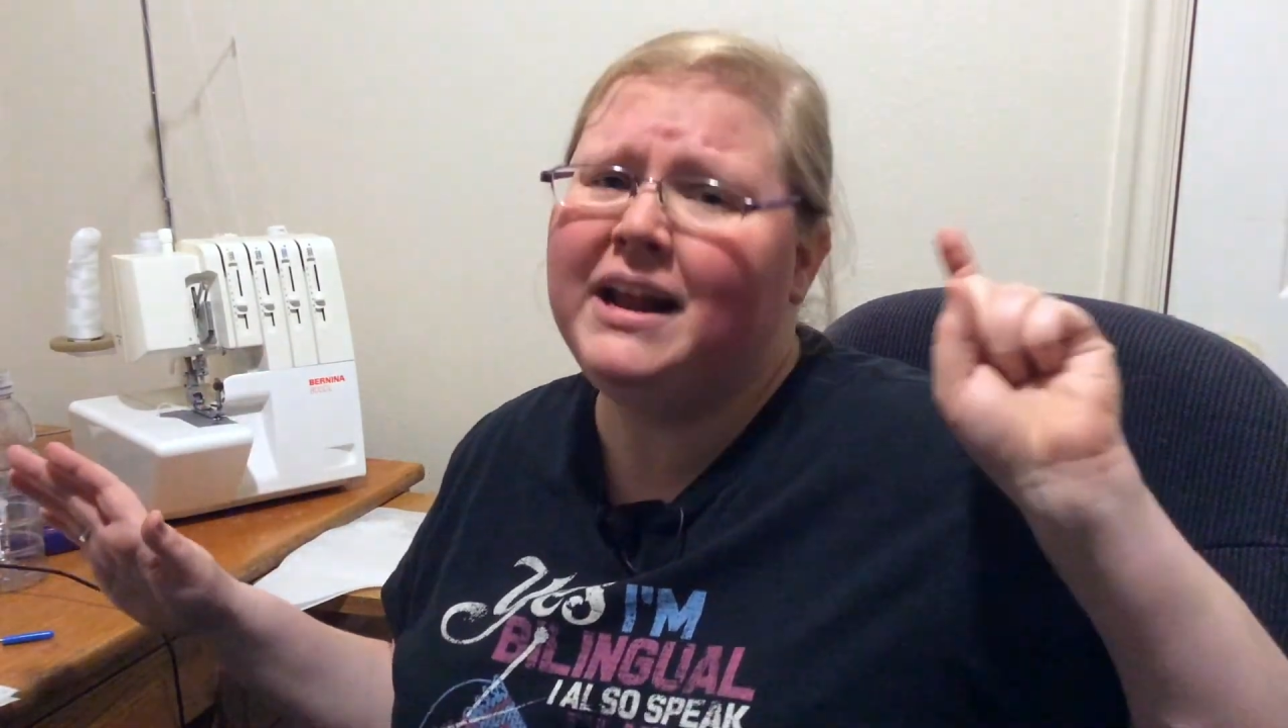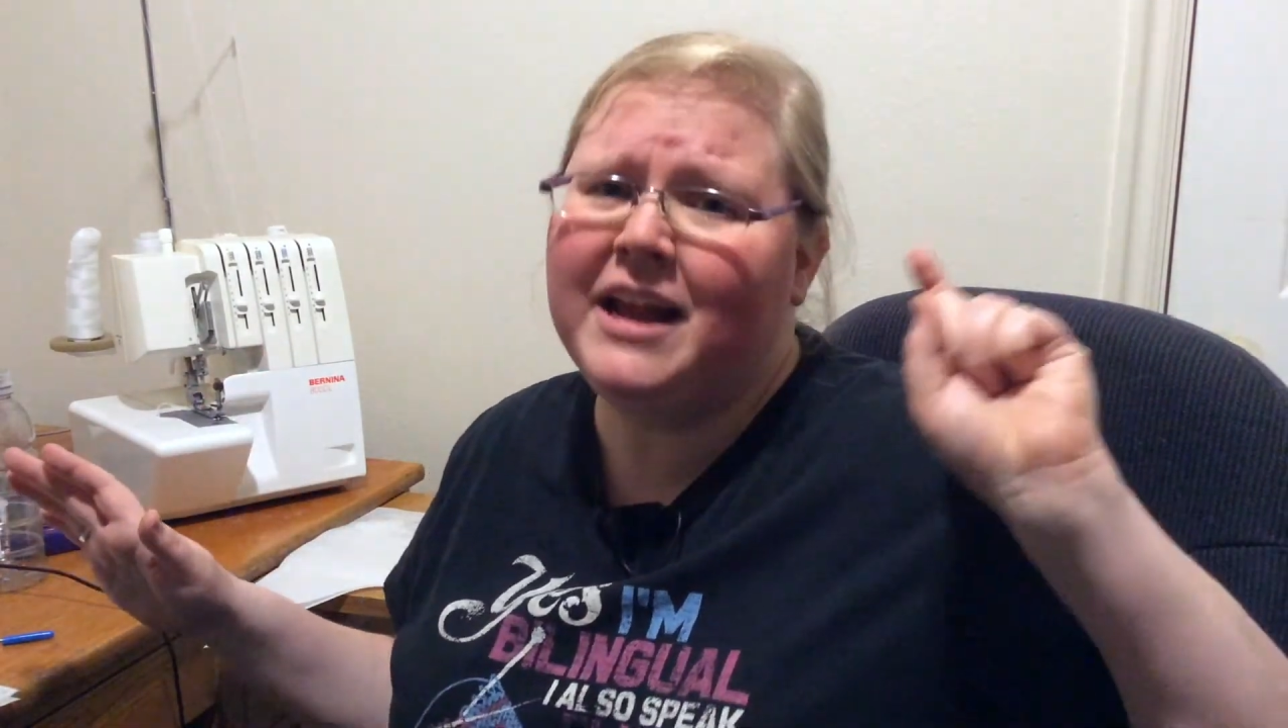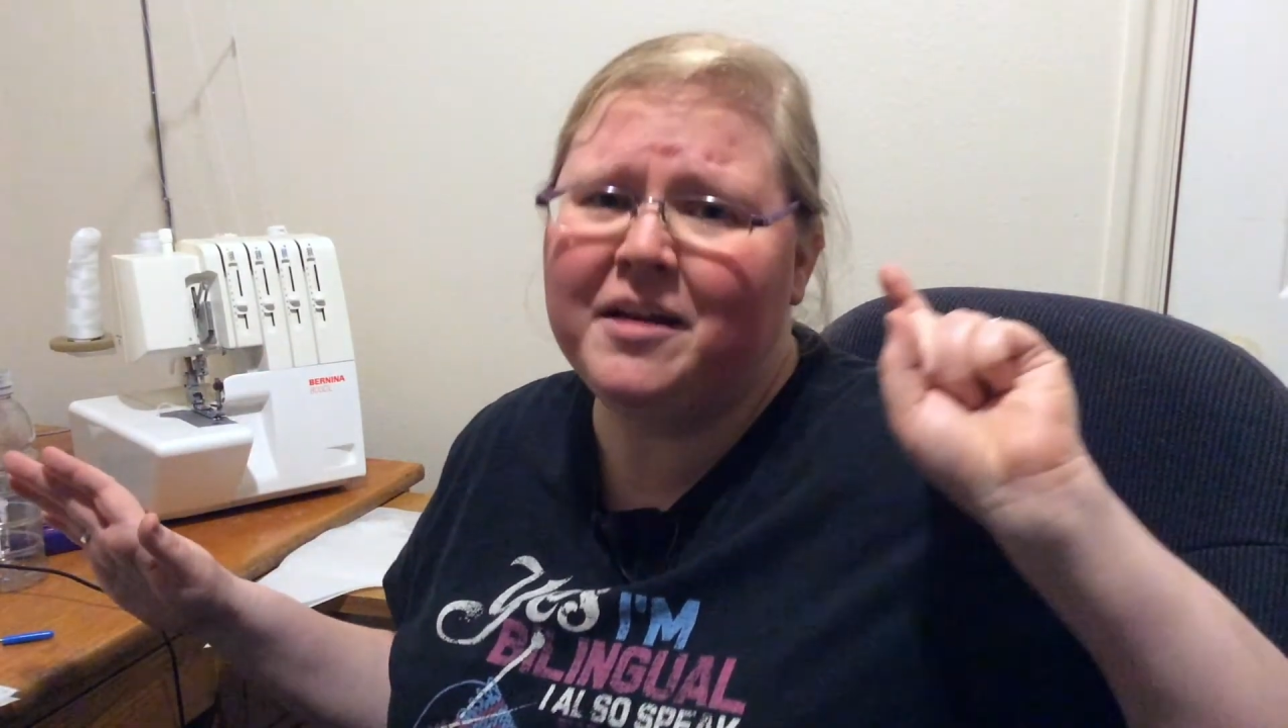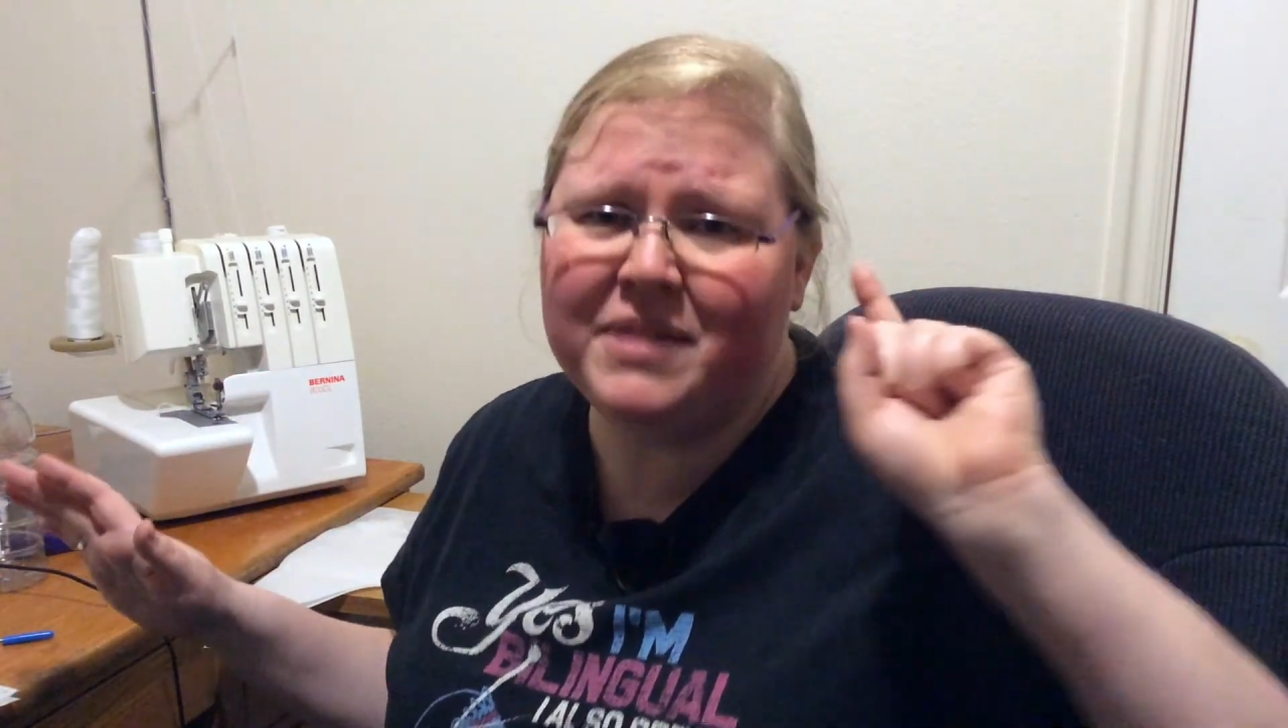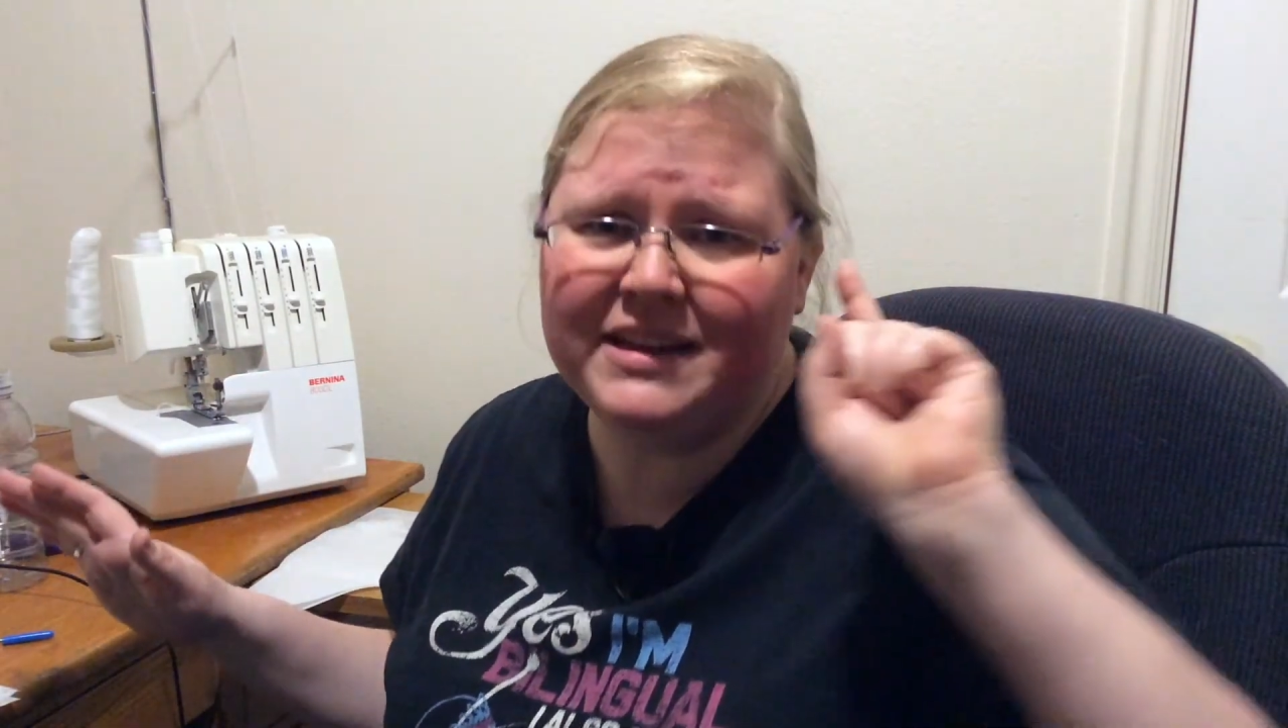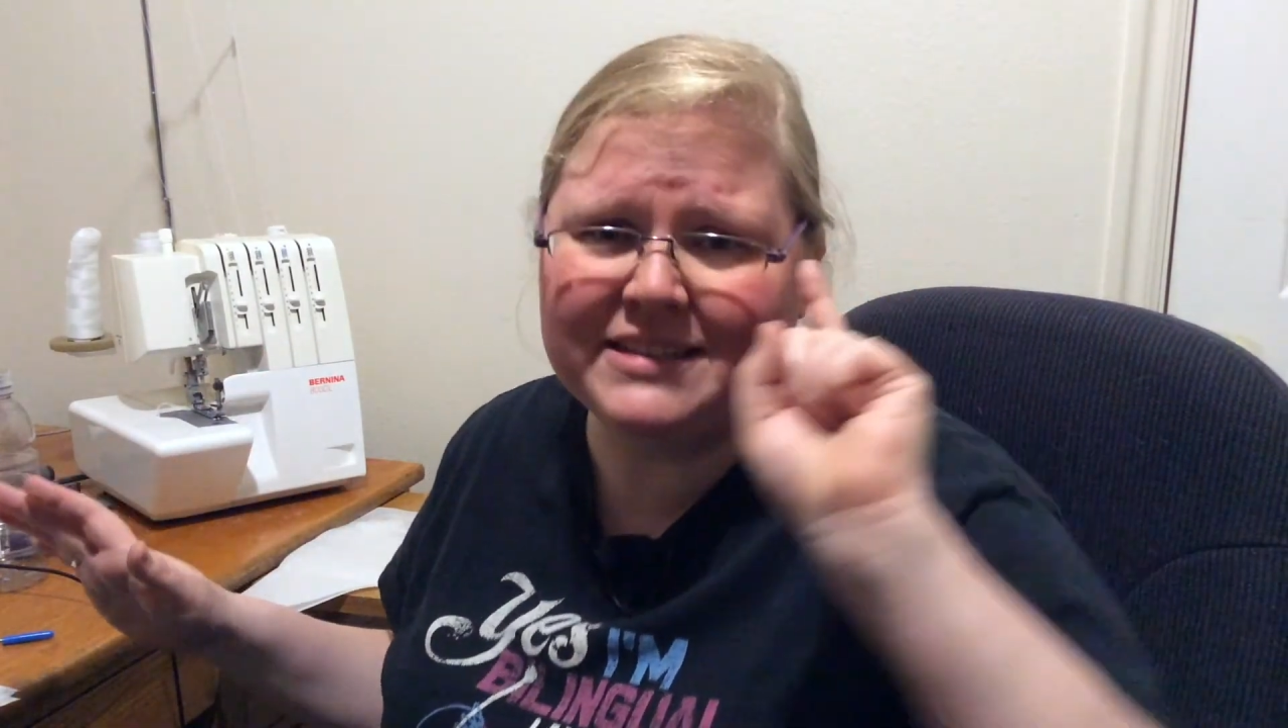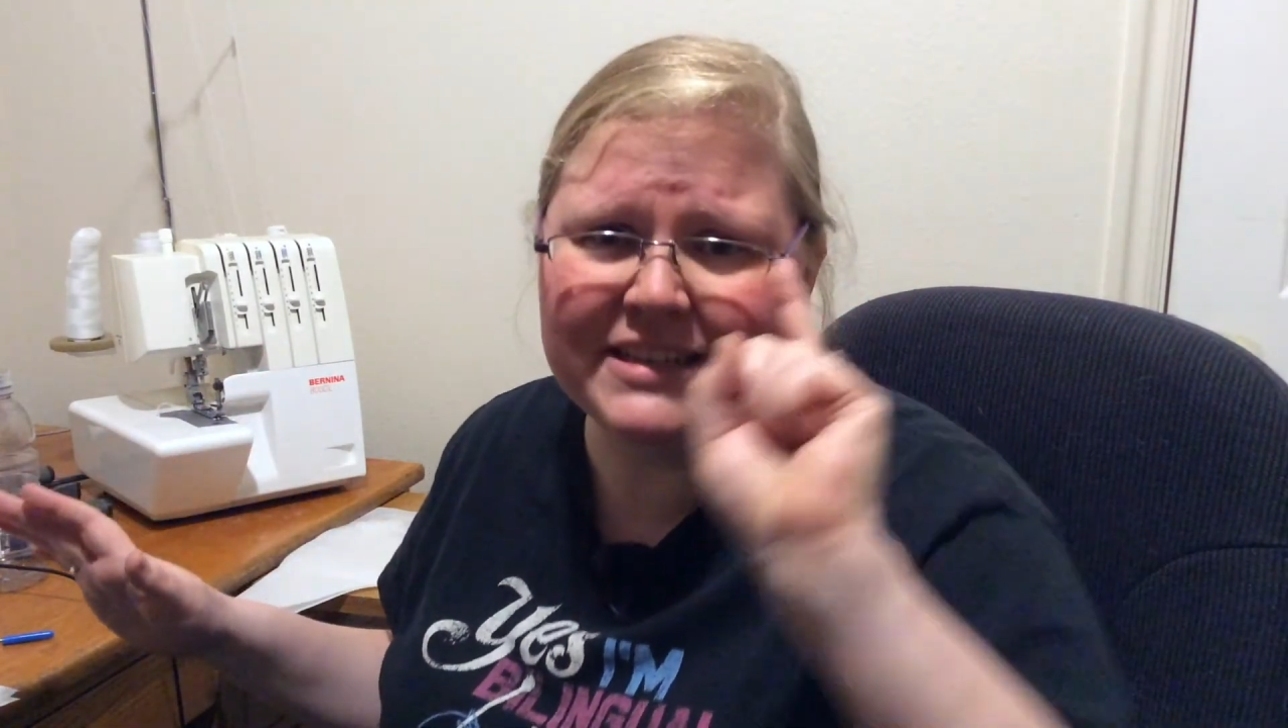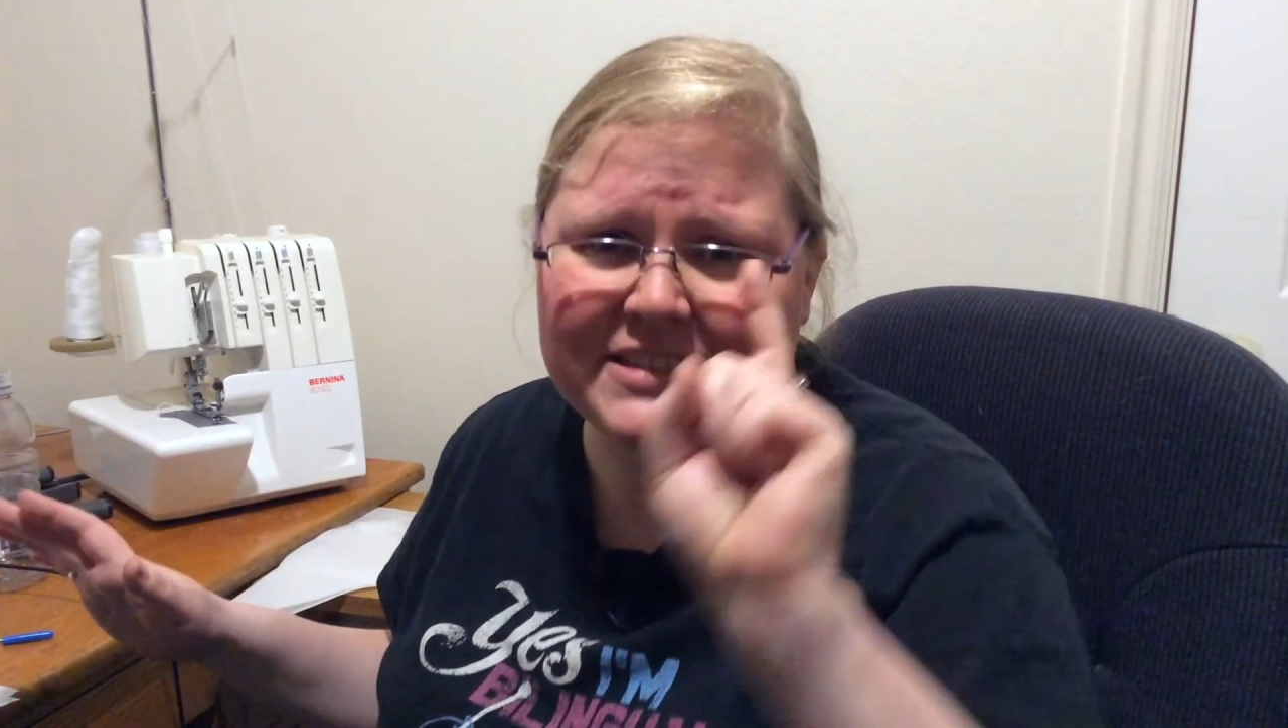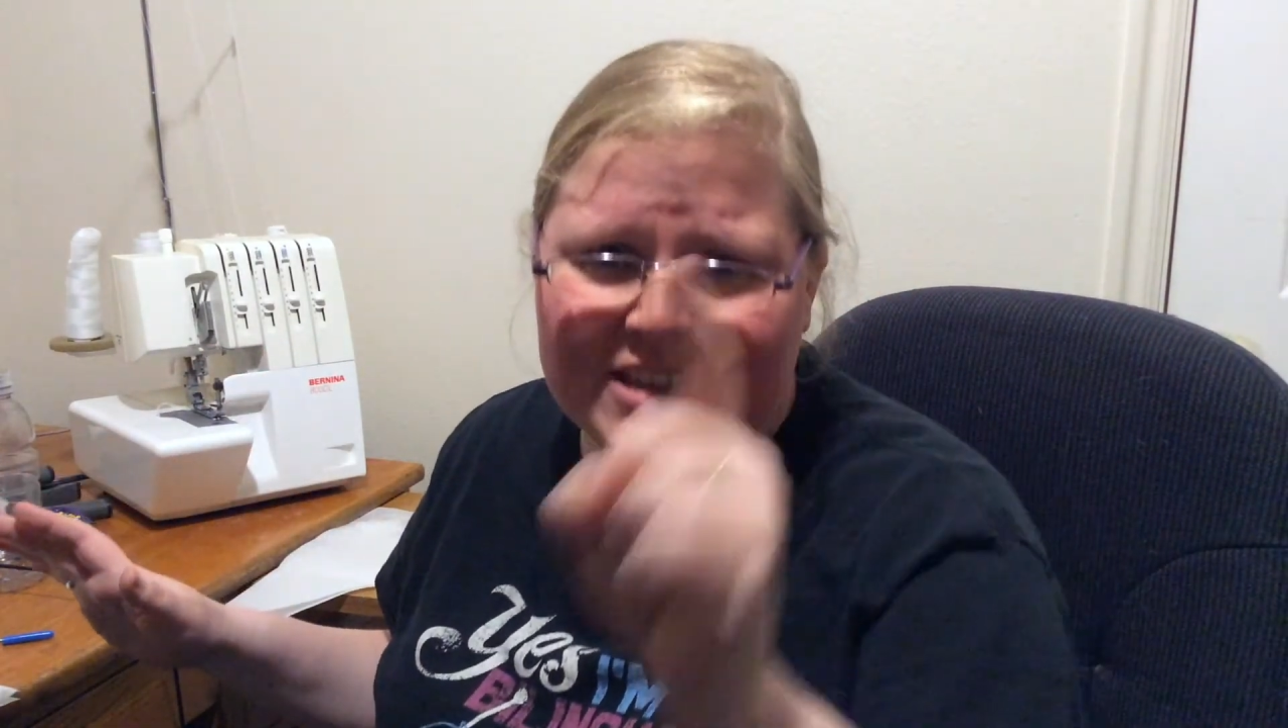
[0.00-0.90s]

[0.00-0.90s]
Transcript: not make sense